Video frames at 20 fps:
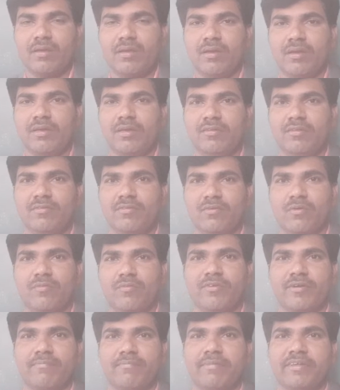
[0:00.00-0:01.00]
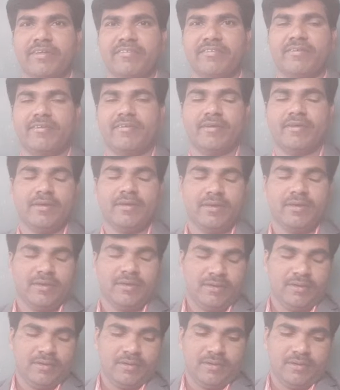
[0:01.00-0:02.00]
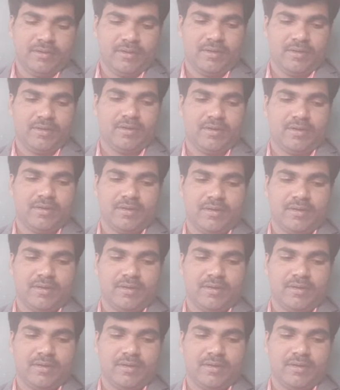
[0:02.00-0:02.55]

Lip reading: Yes, hope for best. And